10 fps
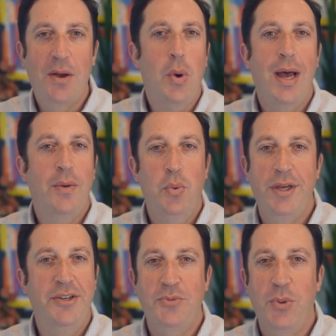what,
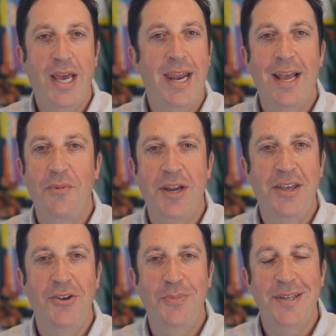we got to get rid of
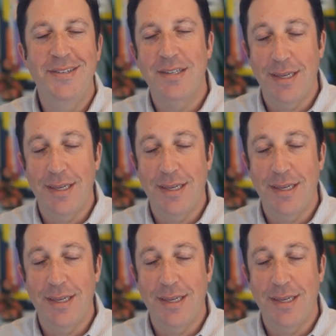humans?